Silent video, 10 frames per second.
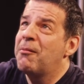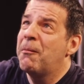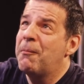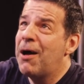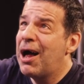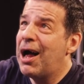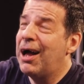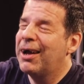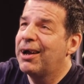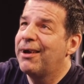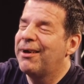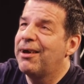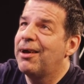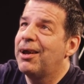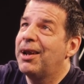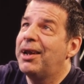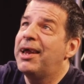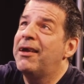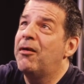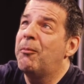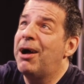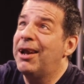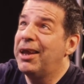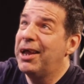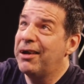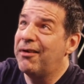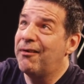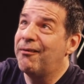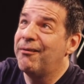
back little by little,